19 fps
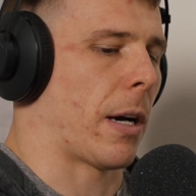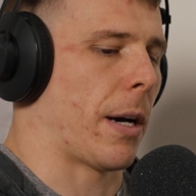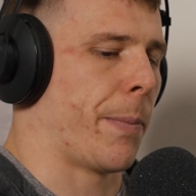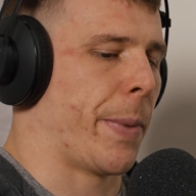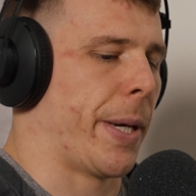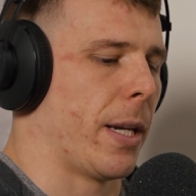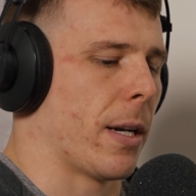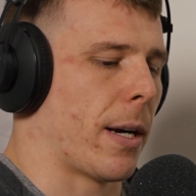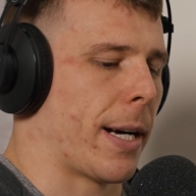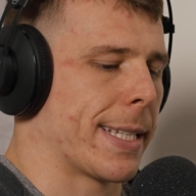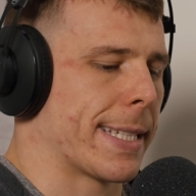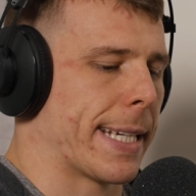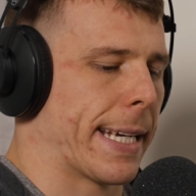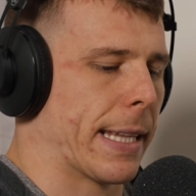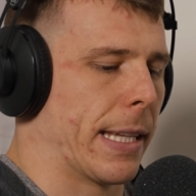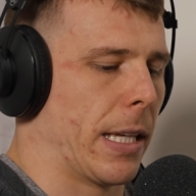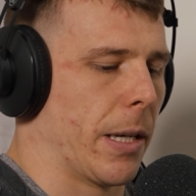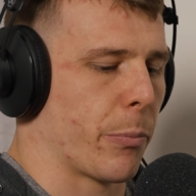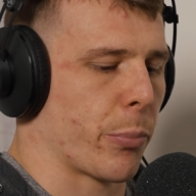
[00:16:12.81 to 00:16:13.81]
I mean, I
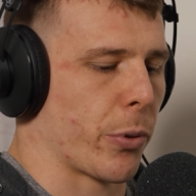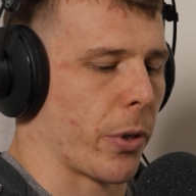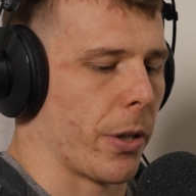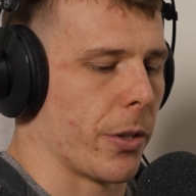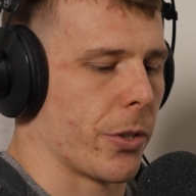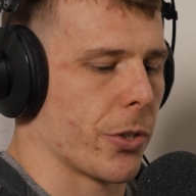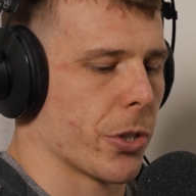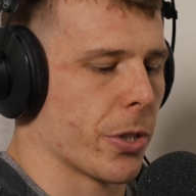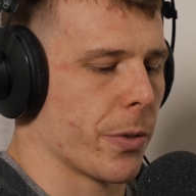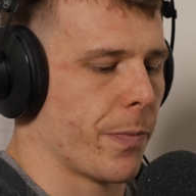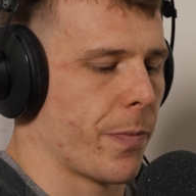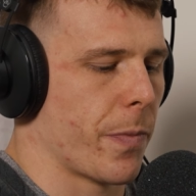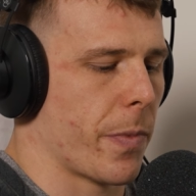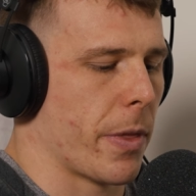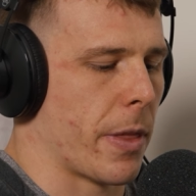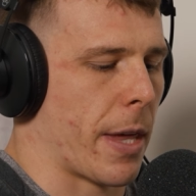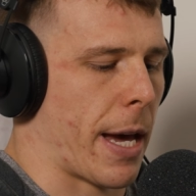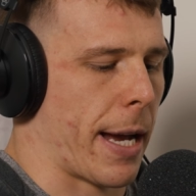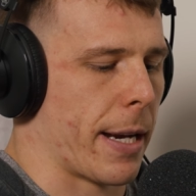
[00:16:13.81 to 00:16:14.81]
take the approach
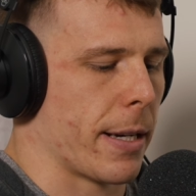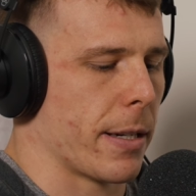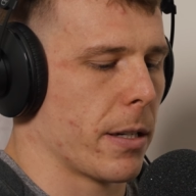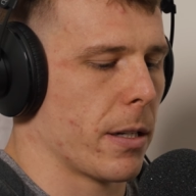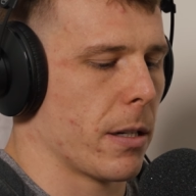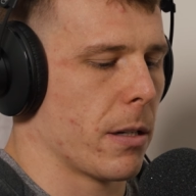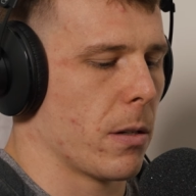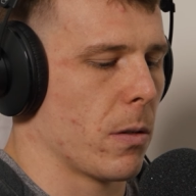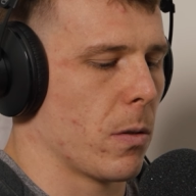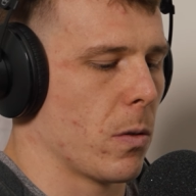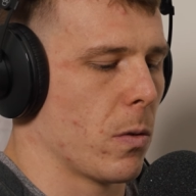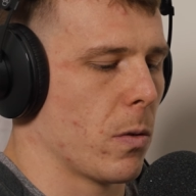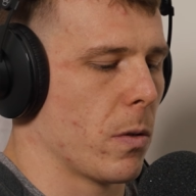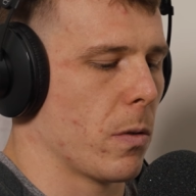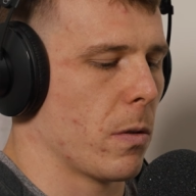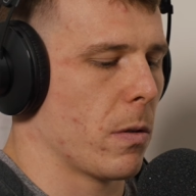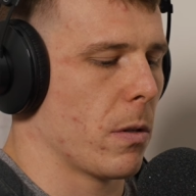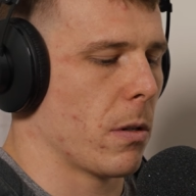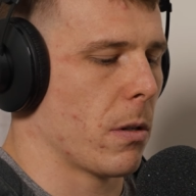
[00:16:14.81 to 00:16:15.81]
that
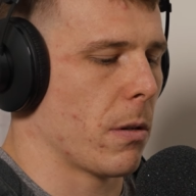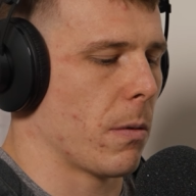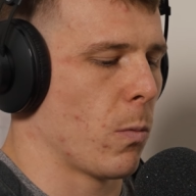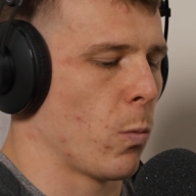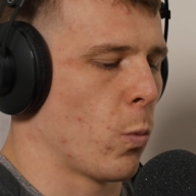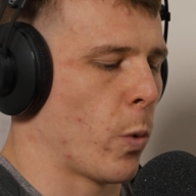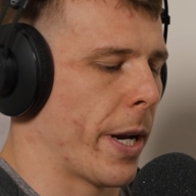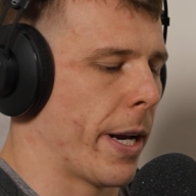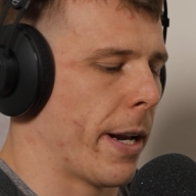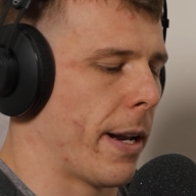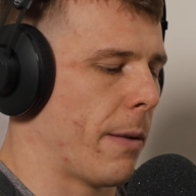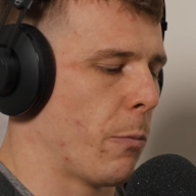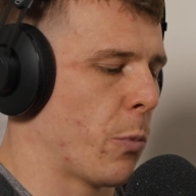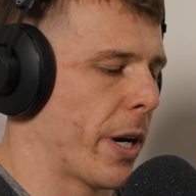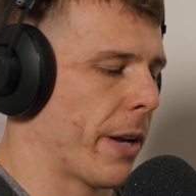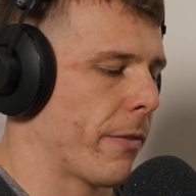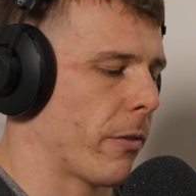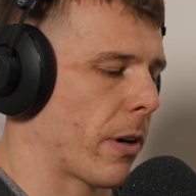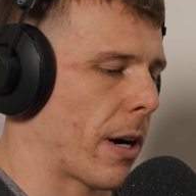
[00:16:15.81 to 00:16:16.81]
when
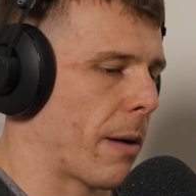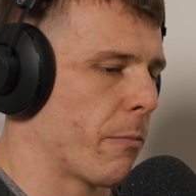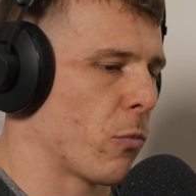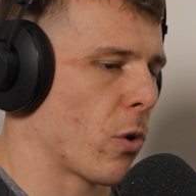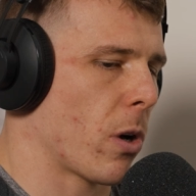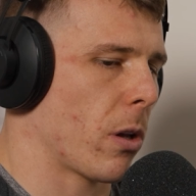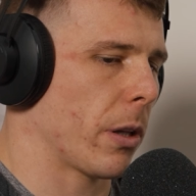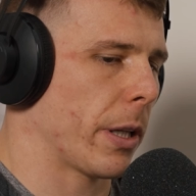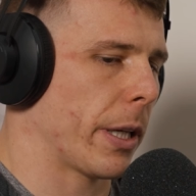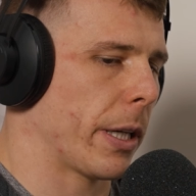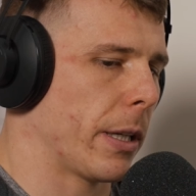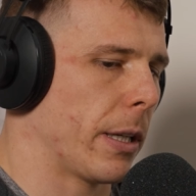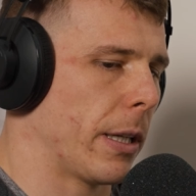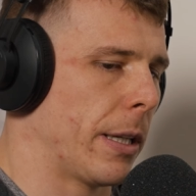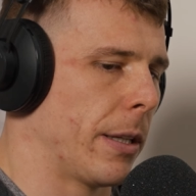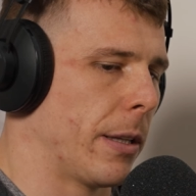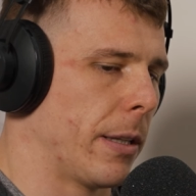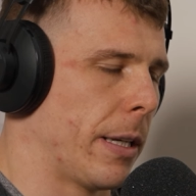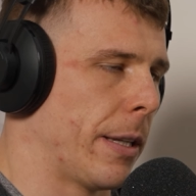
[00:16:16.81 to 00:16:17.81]
whenever I'm rolling
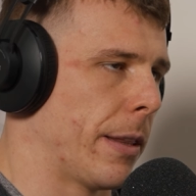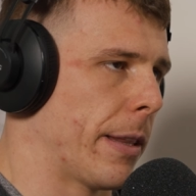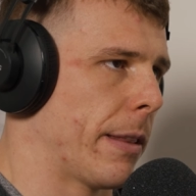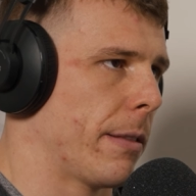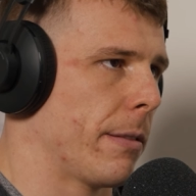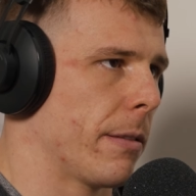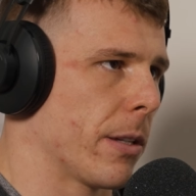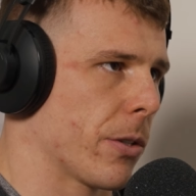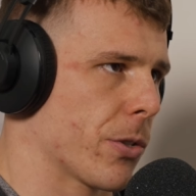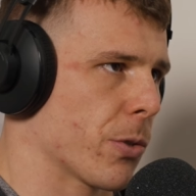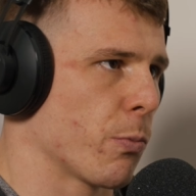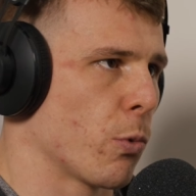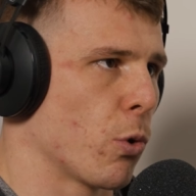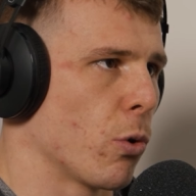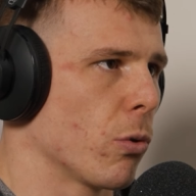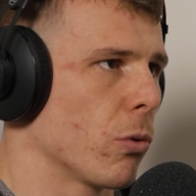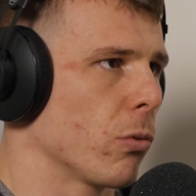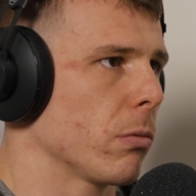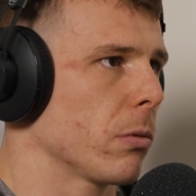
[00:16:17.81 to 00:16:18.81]
in in the
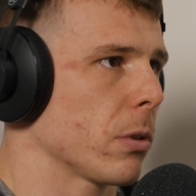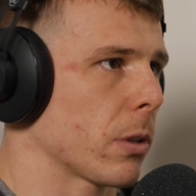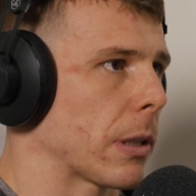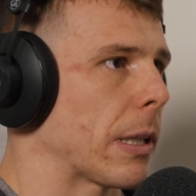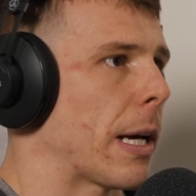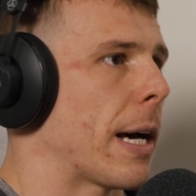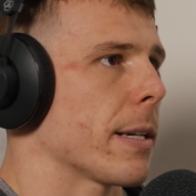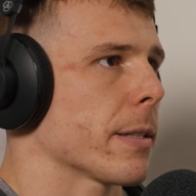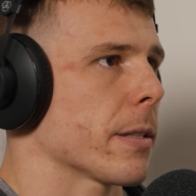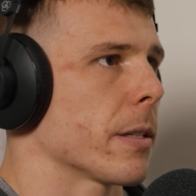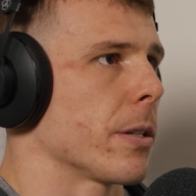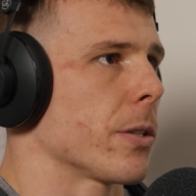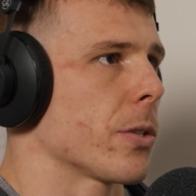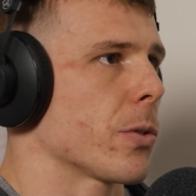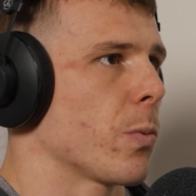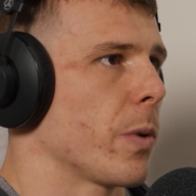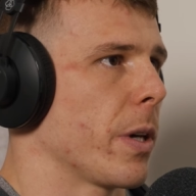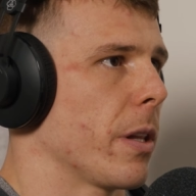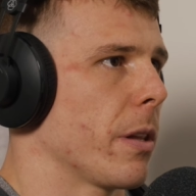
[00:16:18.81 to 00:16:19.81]
small
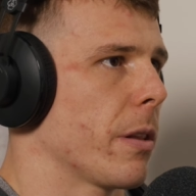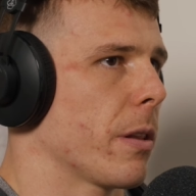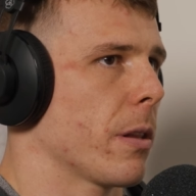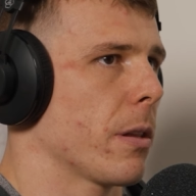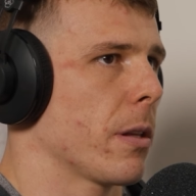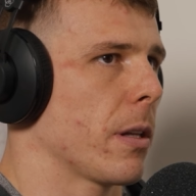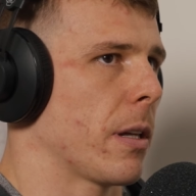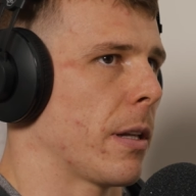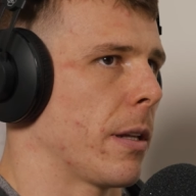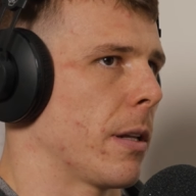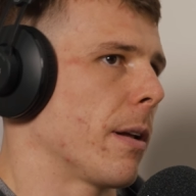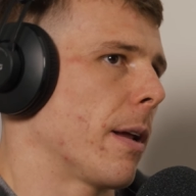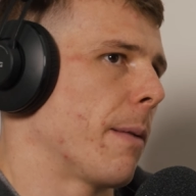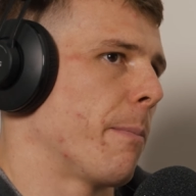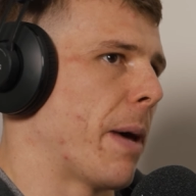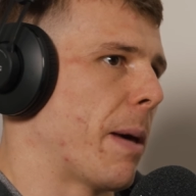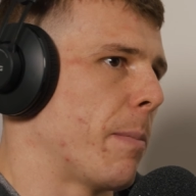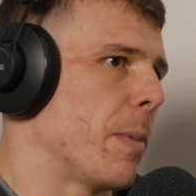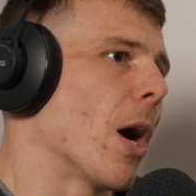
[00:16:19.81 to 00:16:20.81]
classes with and,
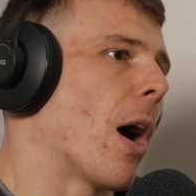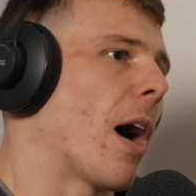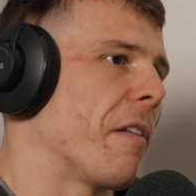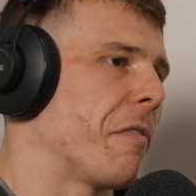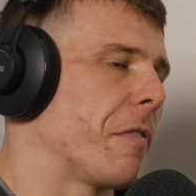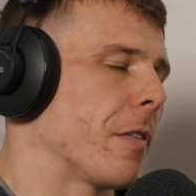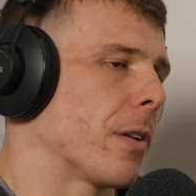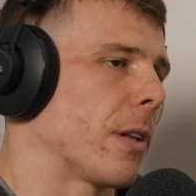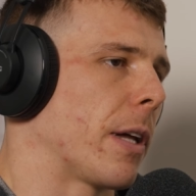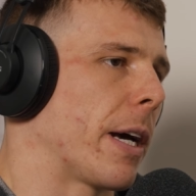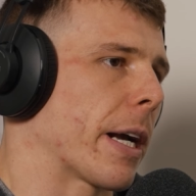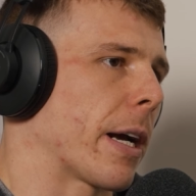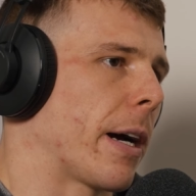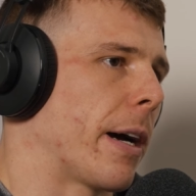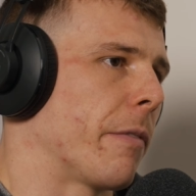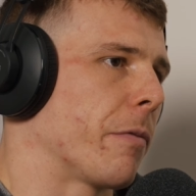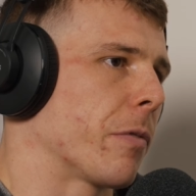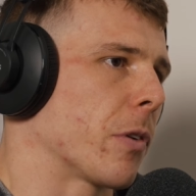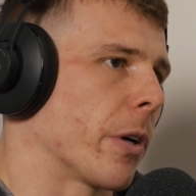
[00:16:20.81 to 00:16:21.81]
and, maybe I feel like
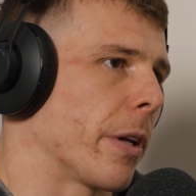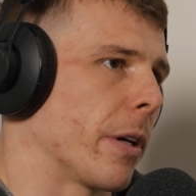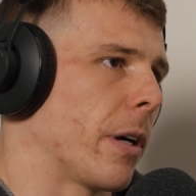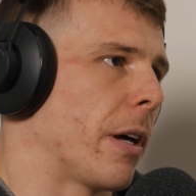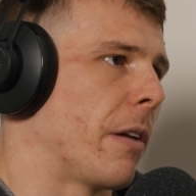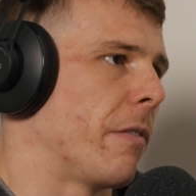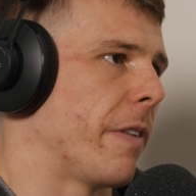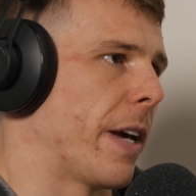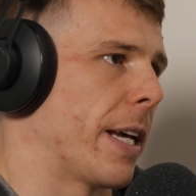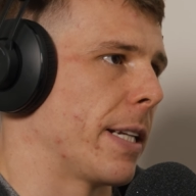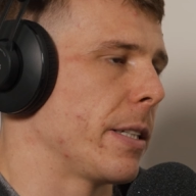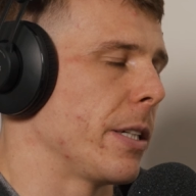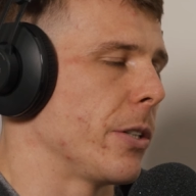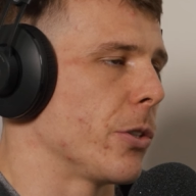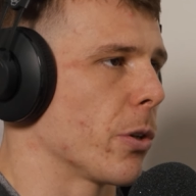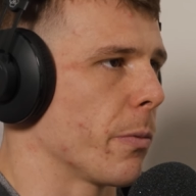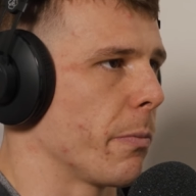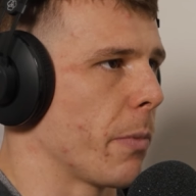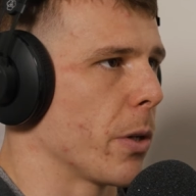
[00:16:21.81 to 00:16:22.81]
I've got an
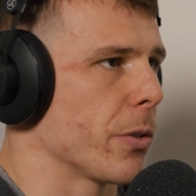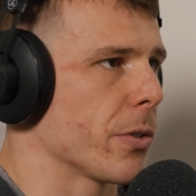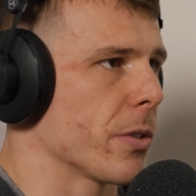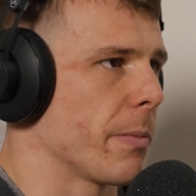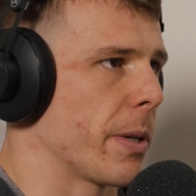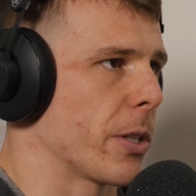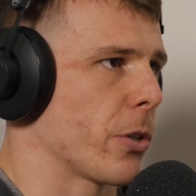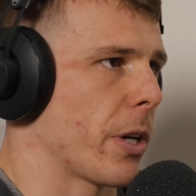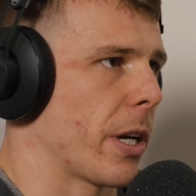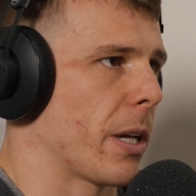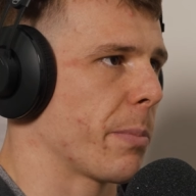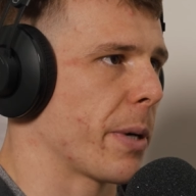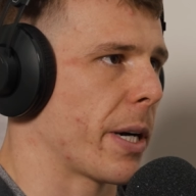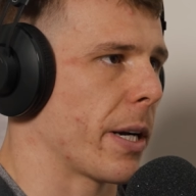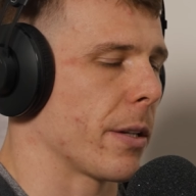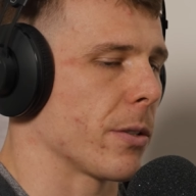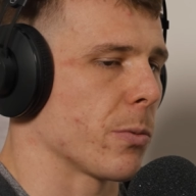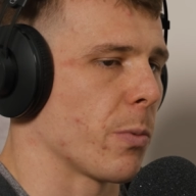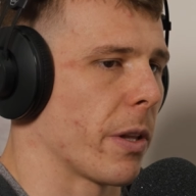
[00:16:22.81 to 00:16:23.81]
advantage on most of my training
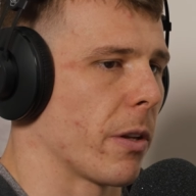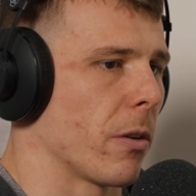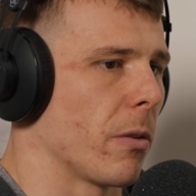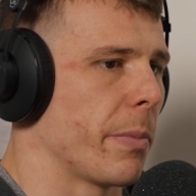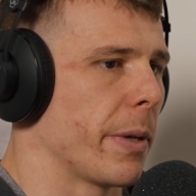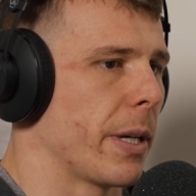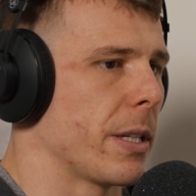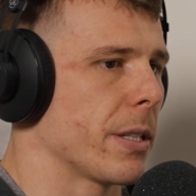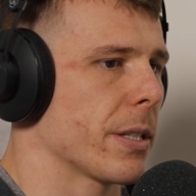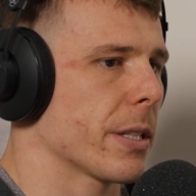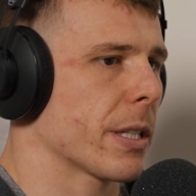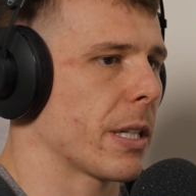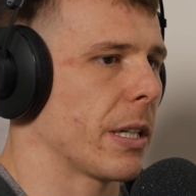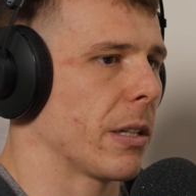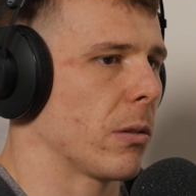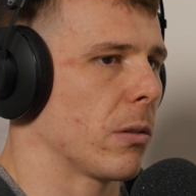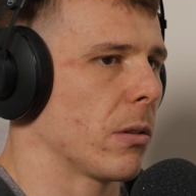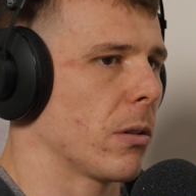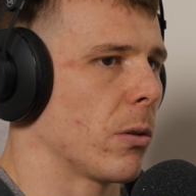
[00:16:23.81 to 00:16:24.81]
partners, whether it be
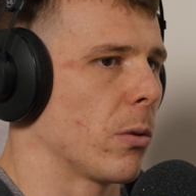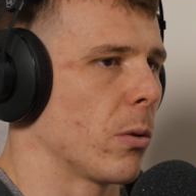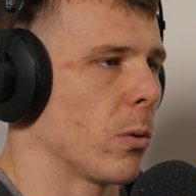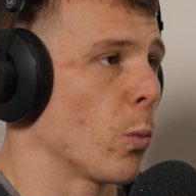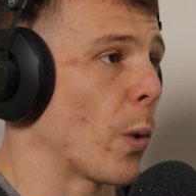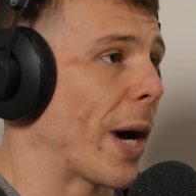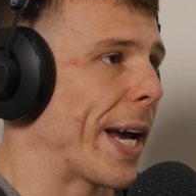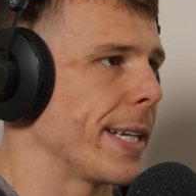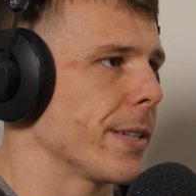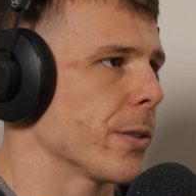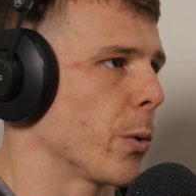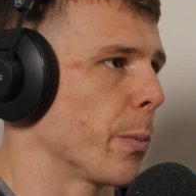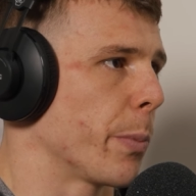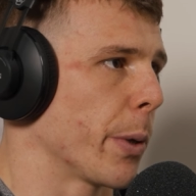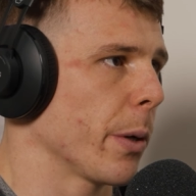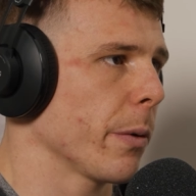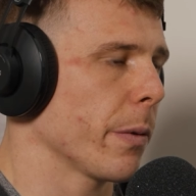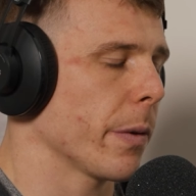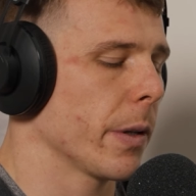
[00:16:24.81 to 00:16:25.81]
skill or weight or
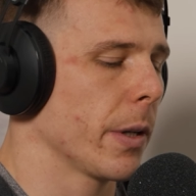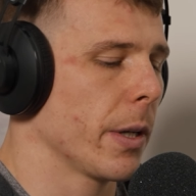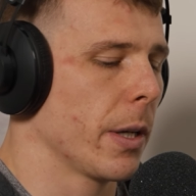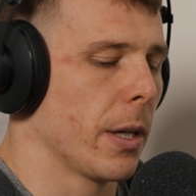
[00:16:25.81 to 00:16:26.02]
both,